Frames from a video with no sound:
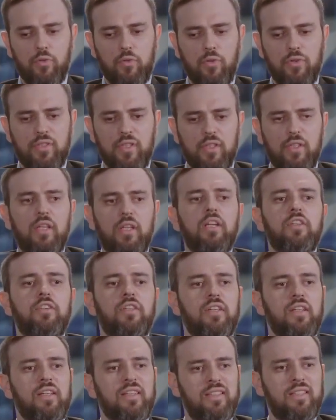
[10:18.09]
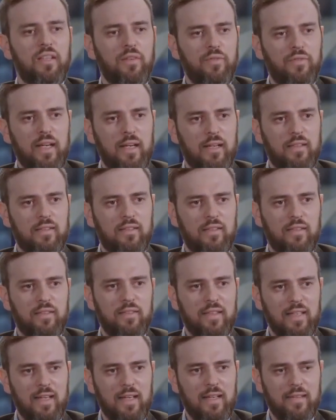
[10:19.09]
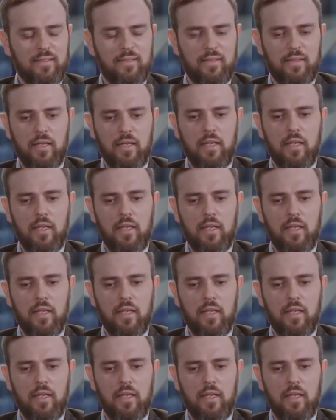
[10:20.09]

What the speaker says: consideration is the fact that